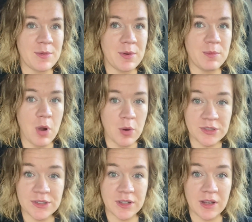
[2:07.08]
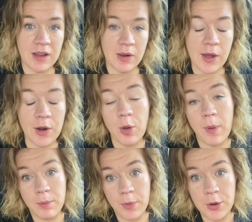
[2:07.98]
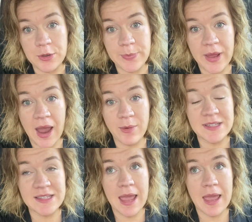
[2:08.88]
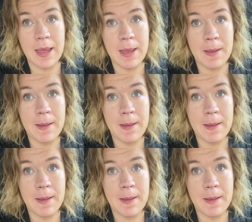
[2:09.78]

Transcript: don't know about most, but I would say